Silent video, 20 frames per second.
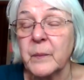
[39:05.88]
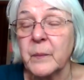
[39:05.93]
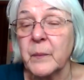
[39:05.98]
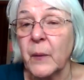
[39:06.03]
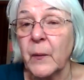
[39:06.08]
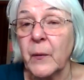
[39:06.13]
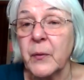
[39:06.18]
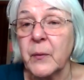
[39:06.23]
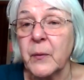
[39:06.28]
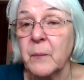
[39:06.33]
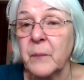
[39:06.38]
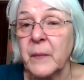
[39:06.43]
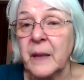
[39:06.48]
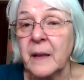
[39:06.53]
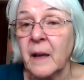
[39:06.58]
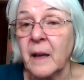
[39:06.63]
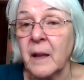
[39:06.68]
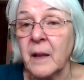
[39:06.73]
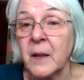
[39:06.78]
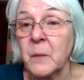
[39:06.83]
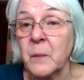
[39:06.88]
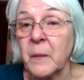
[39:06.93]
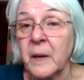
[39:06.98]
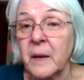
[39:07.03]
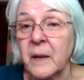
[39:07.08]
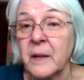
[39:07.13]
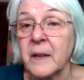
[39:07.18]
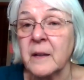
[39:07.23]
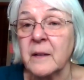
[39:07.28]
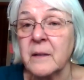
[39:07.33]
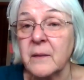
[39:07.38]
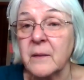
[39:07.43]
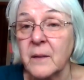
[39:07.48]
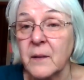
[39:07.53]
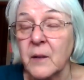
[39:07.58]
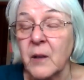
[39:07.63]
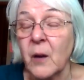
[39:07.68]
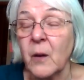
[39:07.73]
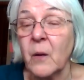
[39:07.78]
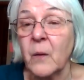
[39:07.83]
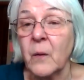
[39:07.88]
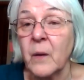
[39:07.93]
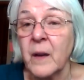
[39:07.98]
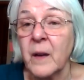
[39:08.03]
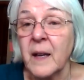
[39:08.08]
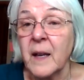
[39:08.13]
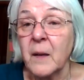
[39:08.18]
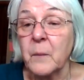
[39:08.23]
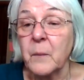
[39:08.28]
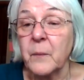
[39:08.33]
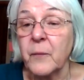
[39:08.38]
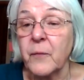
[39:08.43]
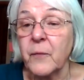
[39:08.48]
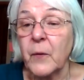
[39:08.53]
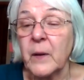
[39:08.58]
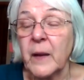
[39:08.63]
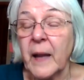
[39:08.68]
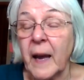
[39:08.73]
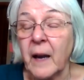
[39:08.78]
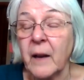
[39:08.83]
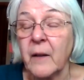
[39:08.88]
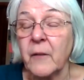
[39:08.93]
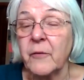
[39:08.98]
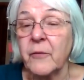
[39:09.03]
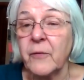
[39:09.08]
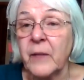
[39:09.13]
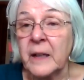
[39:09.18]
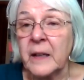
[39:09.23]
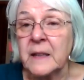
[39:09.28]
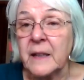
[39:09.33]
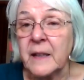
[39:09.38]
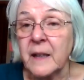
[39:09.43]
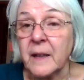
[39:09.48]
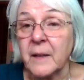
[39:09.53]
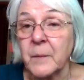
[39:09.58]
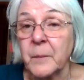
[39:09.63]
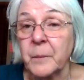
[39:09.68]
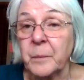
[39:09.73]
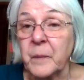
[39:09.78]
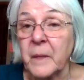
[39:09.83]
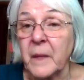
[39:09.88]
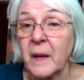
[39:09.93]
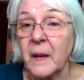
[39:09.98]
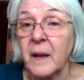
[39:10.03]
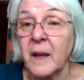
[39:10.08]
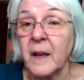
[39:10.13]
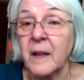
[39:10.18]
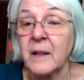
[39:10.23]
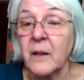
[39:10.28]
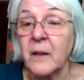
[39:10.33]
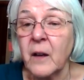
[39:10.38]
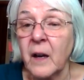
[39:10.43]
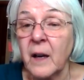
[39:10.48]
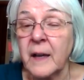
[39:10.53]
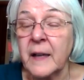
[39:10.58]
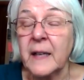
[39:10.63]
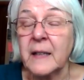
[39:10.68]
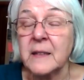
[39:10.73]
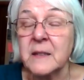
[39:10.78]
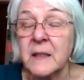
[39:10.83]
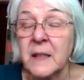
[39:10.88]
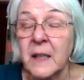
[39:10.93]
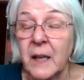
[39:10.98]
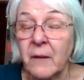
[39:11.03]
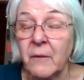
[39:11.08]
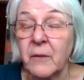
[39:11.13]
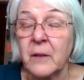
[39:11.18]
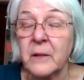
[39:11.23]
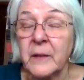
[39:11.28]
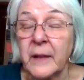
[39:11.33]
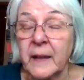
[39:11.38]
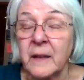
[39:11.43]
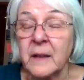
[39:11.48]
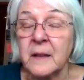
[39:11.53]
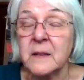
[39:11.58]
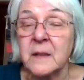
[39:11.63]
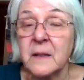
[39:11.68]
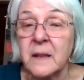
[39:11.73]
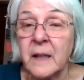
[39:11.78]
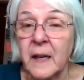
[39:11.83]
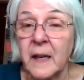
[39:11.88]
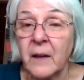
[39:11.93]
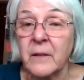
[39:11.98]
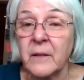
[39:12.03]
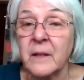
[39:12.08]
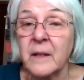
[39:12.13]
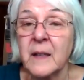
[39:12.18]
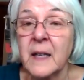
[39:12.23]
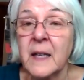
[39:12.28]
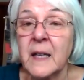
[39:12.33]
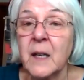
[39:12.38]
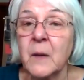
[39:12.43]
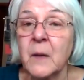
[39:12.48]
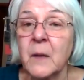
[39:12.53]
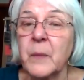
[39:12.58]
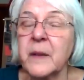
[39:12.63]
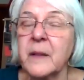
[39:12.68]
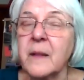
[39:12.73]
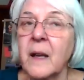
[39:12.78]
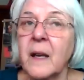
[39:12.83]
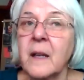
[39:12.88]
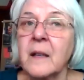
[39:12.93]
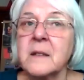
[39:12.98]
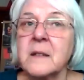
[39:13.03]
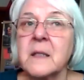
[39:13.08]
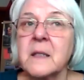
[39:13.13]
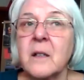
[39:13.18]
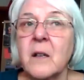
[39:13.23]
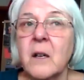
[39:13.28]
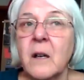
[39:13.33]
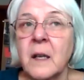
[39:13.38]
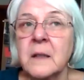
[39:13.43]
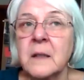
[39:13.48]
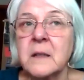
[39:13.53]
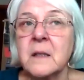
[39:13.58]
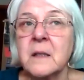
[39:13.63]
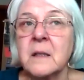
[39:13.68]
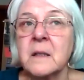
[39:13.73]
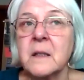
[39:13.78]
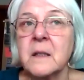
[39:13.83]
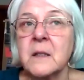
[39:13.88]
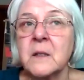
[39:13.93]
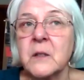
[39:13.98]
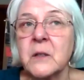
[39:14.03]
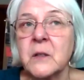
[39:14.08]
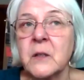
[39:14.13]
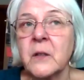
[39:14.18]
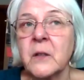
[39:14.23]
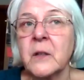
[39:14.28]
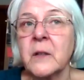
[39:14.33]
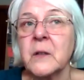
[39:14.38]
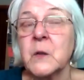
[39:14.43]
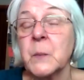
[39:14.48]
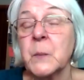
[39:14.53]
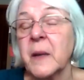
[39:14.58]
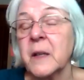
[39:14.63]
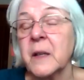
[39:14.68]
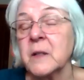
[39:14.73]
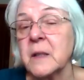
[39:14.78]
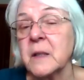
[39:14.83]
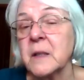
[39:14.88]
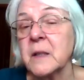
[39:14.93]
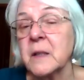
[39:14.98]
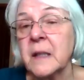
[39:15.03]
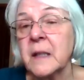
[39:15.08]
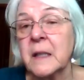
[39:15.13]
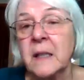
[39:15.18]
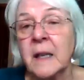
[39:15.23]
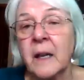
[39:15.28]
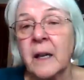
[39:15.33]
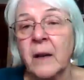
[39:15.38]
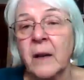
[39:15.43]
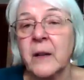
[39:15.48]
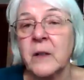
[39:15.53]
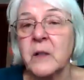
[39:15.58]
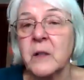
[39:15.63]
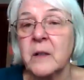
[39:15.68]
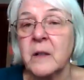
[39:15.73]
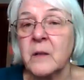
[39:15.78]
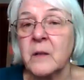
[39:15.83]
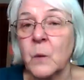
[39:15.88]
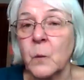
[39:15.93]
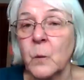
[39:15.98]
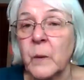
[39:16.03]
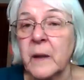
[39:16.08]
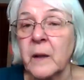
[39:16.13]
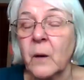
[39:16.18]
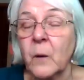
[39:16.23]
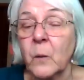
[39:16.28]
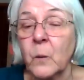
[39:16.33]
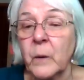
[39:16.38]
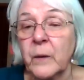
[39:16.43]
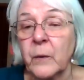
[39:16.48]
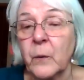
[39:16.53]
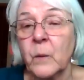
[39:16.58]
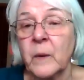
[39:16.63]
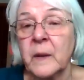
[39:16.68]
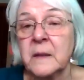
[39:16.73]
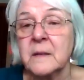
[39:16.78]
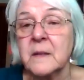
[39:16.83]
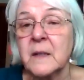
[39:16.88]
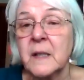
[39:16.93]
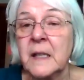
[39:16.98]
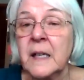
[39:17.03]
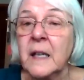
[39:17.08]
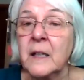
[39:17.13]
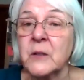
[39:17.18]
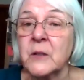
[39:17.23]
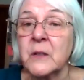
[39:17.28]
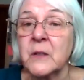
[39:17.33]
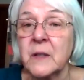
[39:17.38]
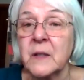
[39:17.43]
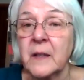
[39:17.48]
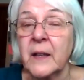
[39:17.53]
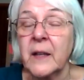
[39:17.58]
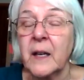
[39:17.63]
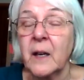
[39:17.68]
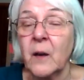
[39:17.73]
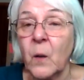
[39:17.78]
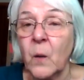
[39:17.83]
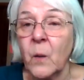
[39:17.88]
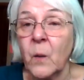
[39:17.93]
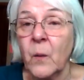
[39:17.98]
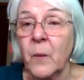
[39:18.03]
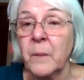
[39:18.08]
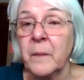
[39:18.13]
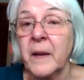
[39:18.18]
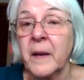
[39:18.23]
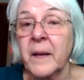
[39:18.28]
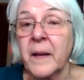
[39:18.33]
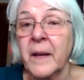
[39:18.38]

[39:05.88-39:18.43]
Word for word: both Miguel and Marta go for lack of funding and God has never let us down. But that is a constant concern, especially now that she is a widow with one teenager still at home,